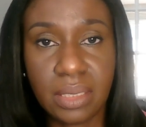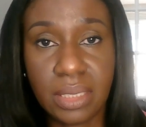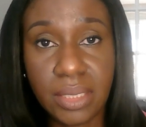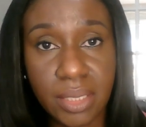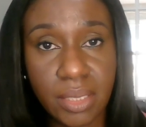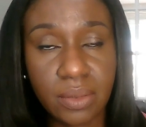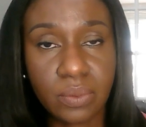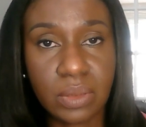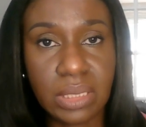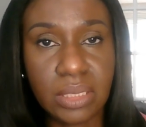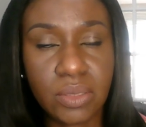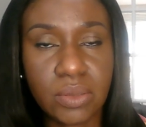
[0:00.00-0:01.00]
Here,
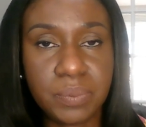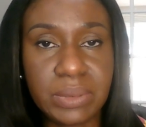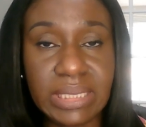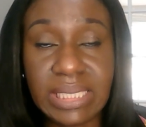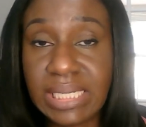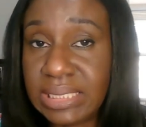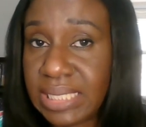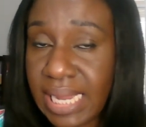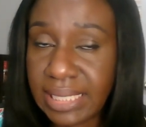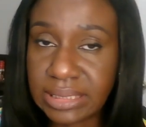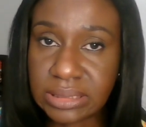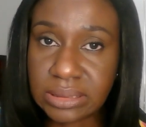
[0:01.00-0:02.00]
it could be
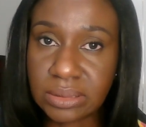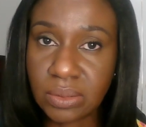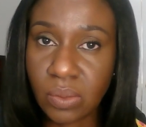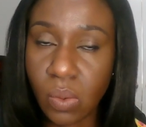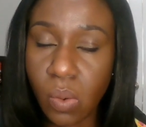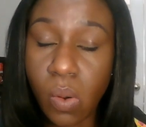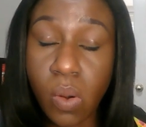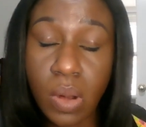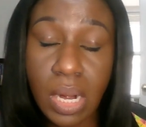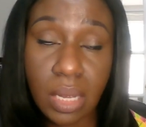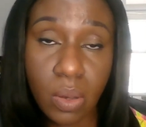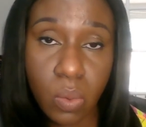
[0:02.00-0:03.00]
innate
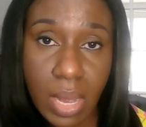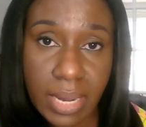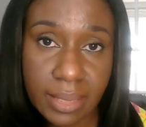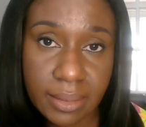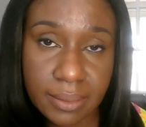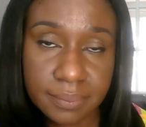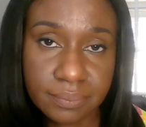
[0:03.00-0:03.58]
or acquired.